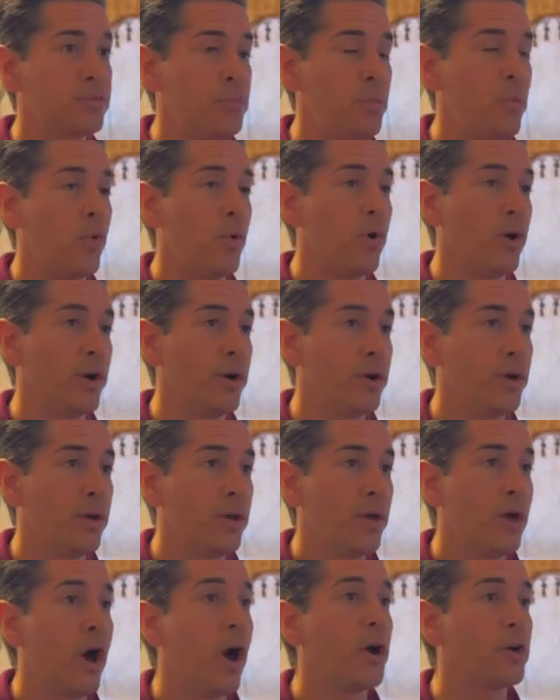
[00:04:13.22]
more.
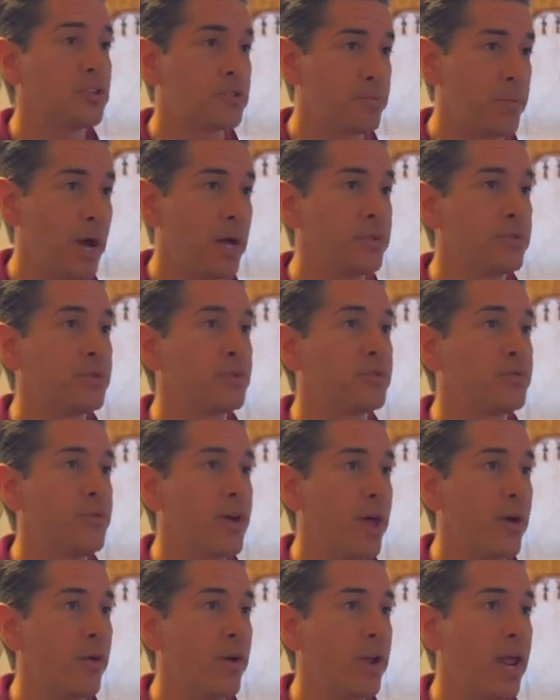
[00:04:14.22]
Our sponsors,
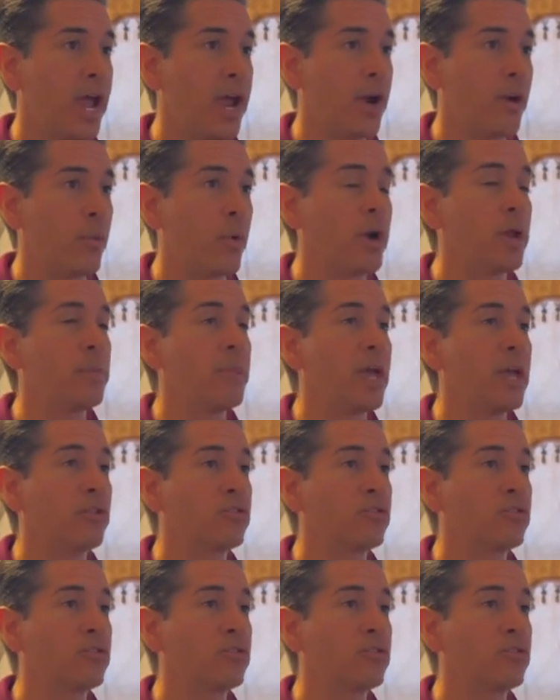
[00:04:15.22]
Veteran Air, want to make